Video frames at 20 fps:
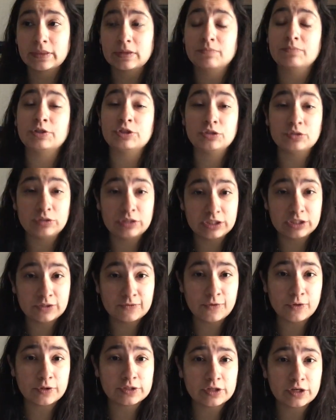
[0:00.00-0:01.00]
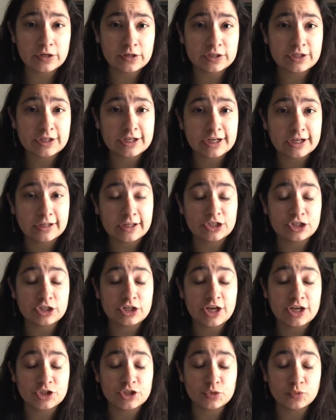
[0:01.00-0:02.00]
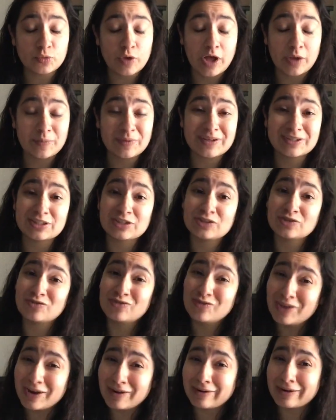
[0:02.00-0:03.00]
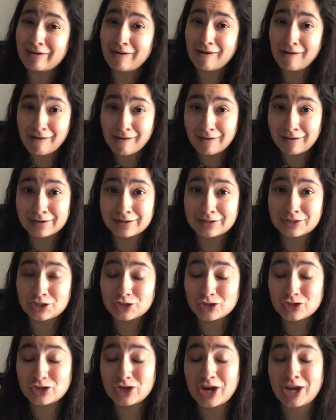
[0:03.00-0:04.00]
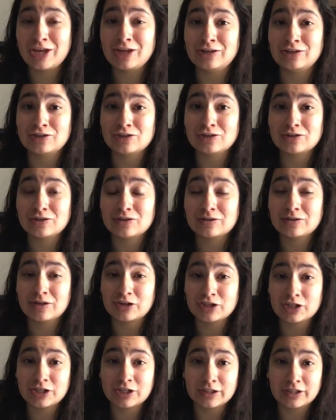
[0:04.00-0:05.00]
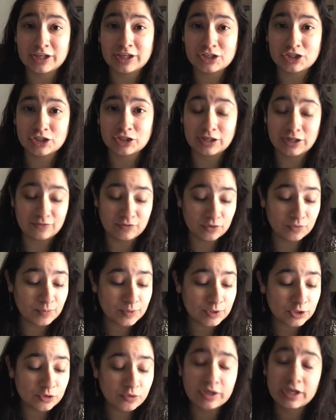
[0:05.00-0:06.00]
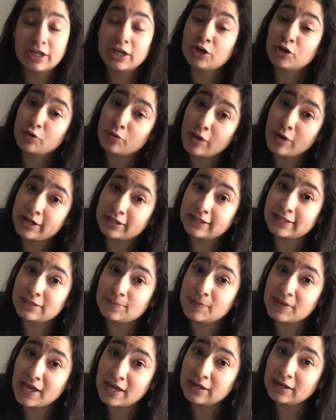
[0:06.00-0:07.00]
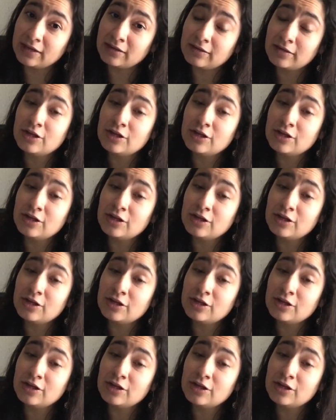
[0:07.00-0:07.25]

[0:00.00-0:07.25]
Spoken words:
But you need to focus on articulation as well, because it's very hard to change the articulation if you've been doing it incorrectly at the beginning,